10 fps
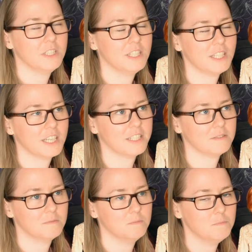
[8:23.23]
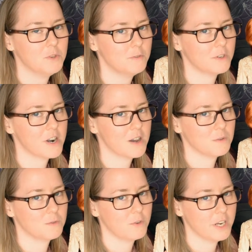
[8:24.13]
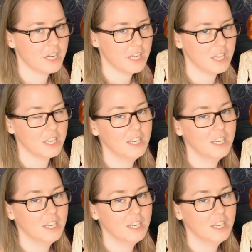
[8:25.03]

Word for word: he can move around freely